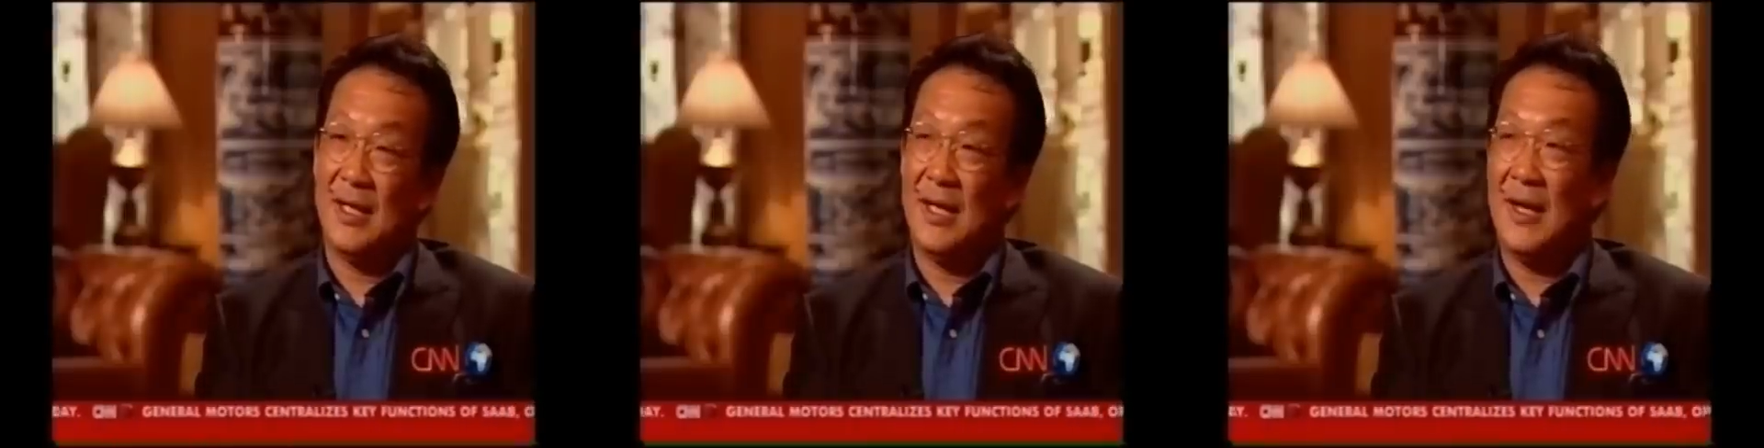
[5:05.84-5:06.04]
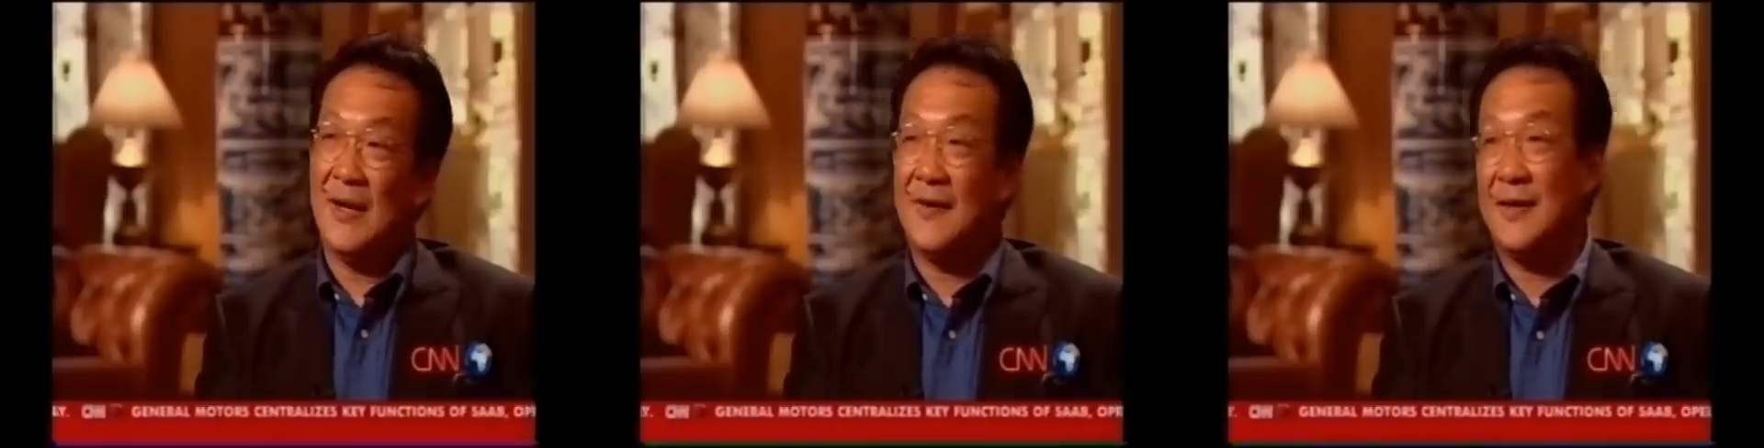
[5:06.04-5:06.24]

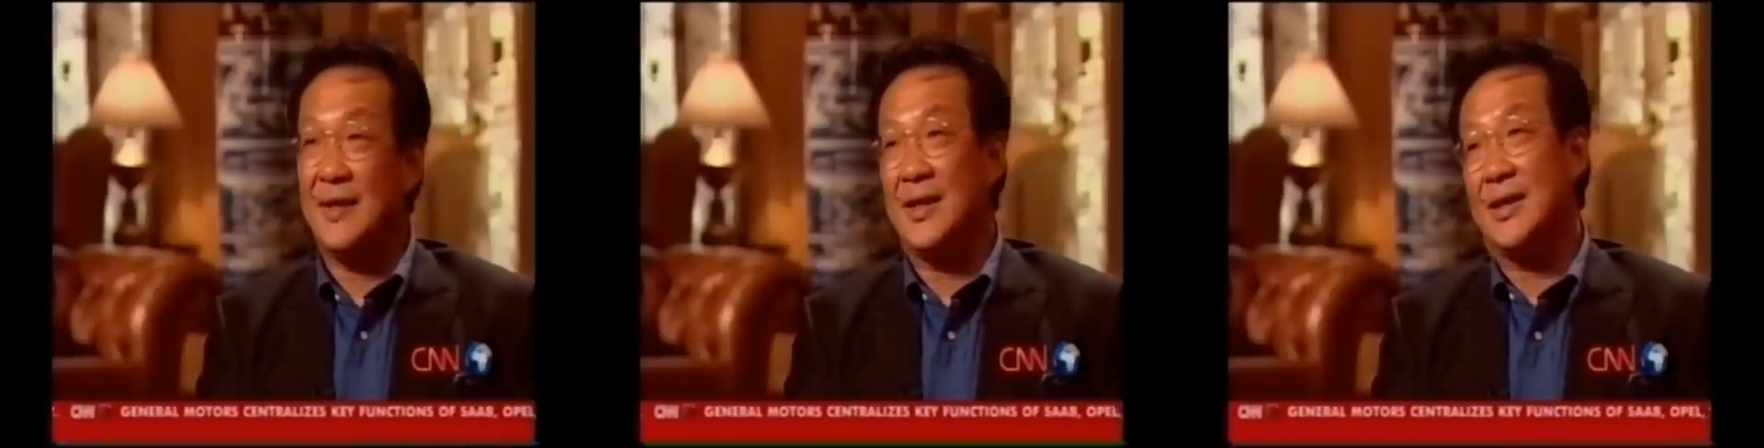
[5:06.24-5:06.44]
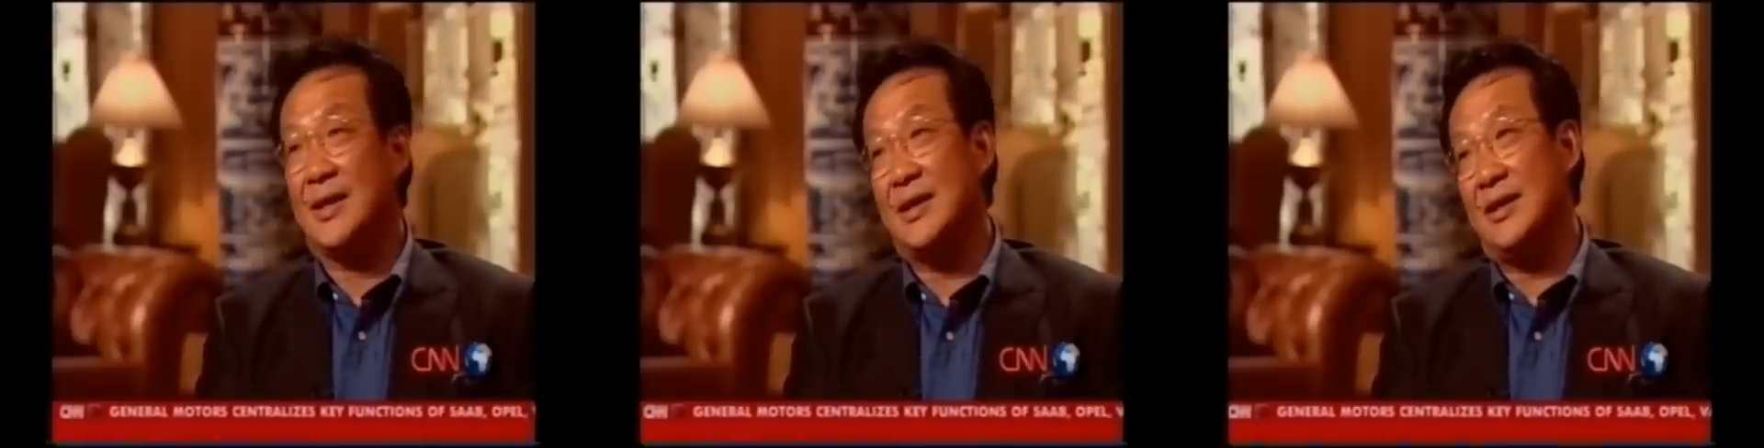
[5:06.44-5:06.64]
I
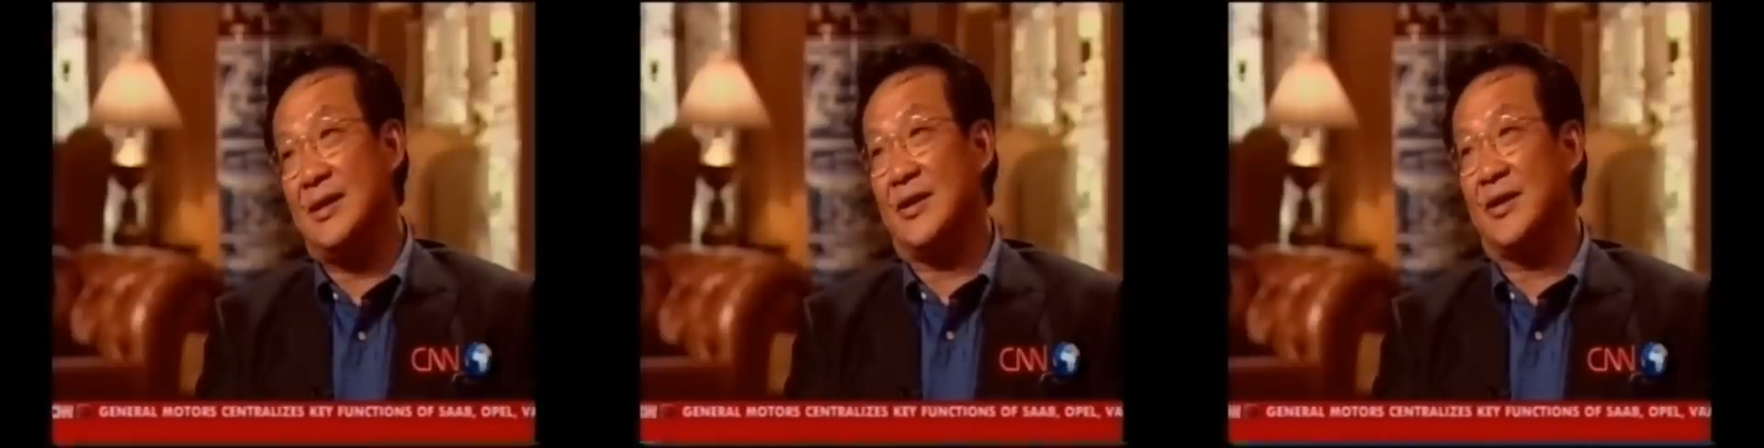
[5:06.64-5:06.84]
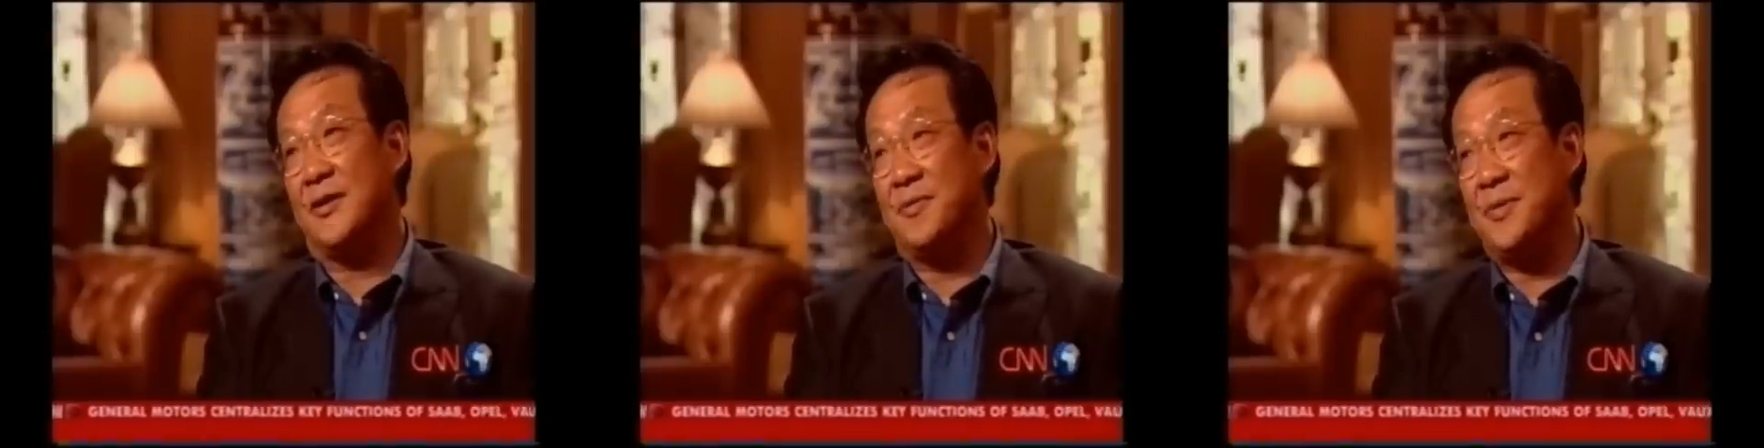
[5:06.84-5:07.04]
think a
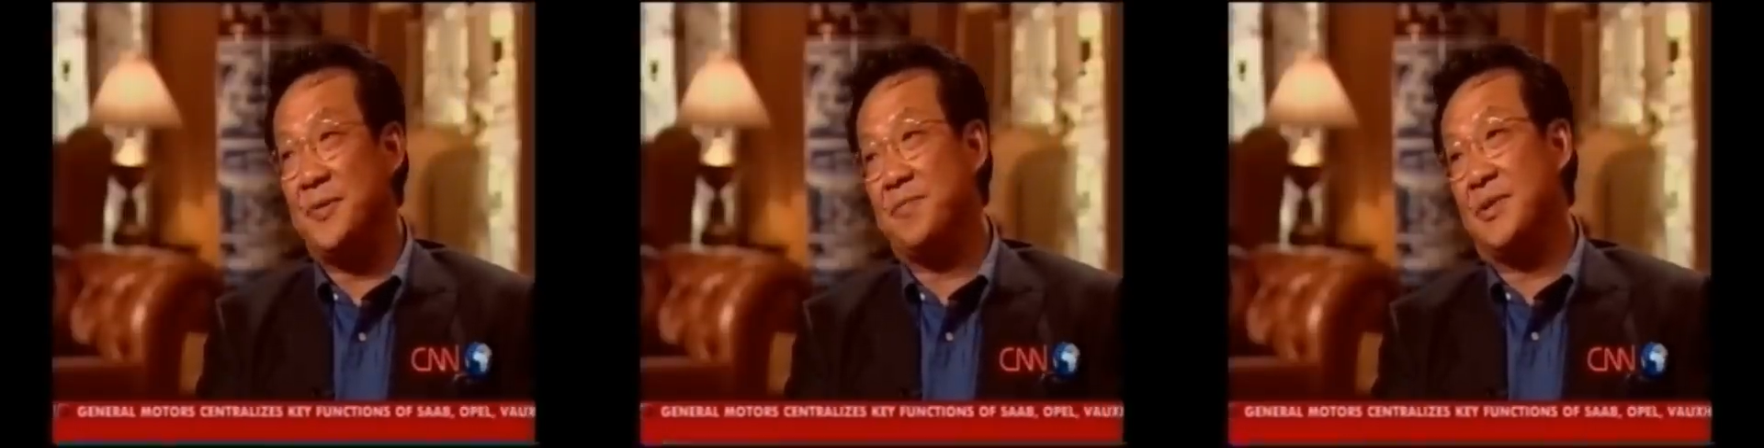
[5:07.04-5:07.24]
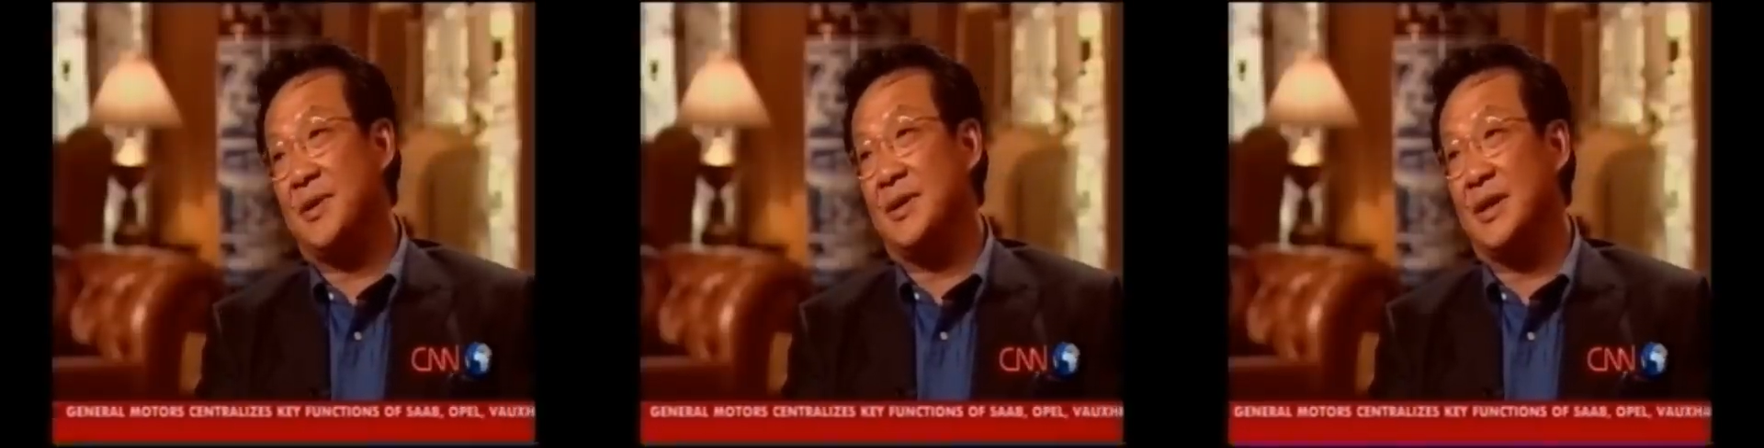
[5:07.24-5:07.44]
lot of
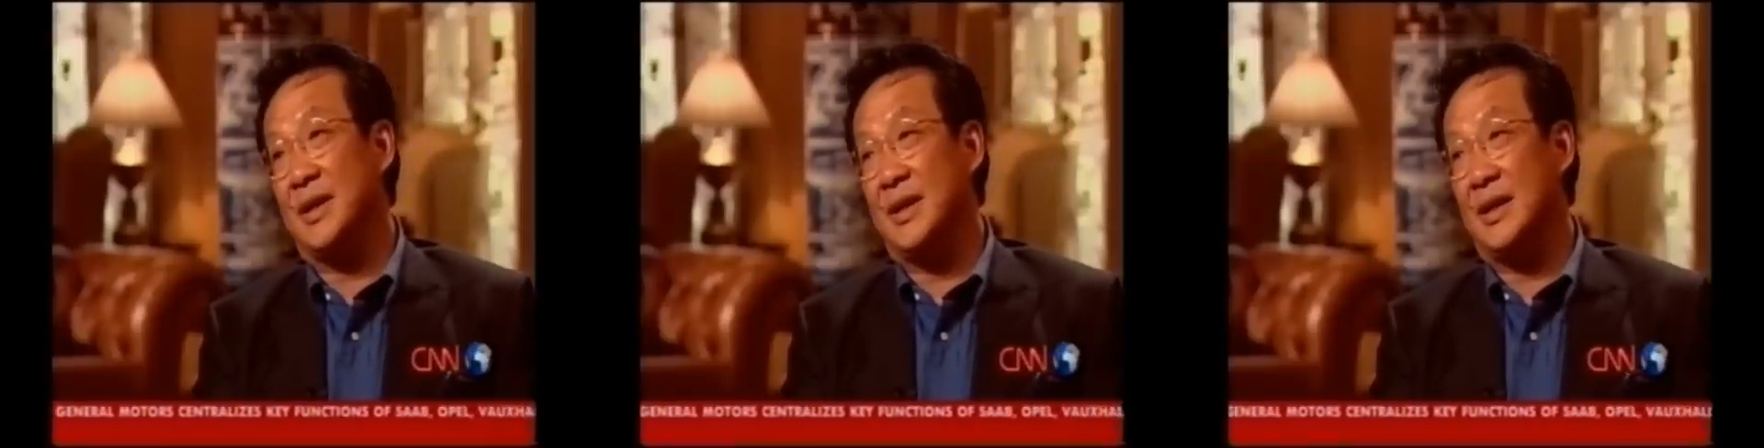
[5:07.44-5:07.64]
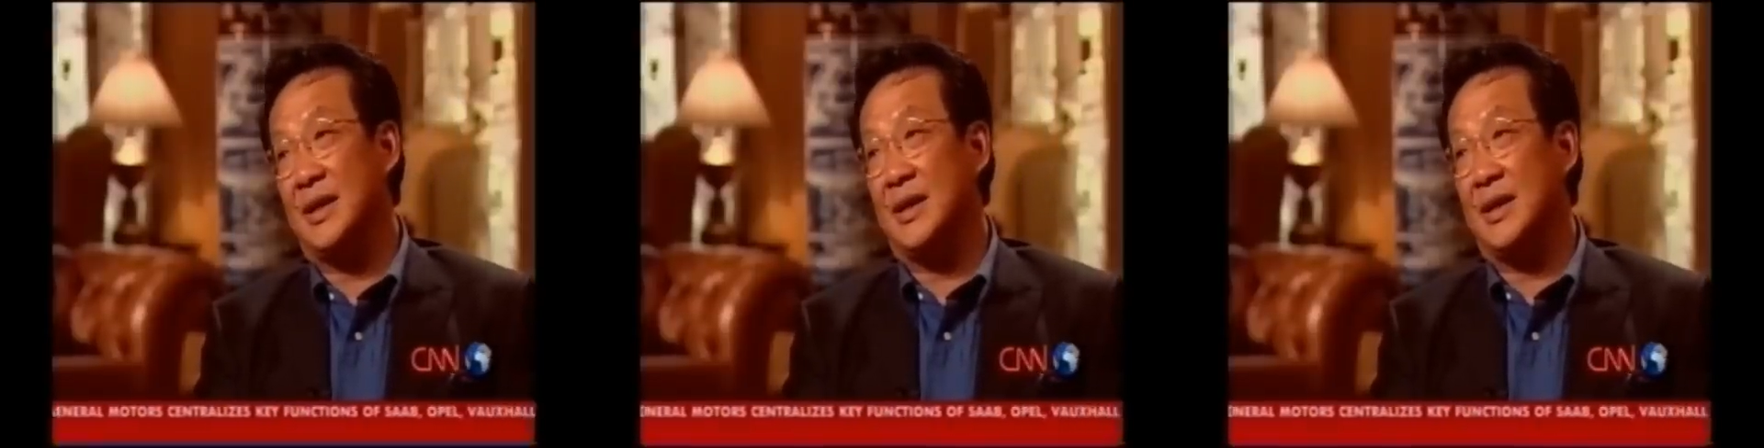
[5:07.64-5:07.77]
people,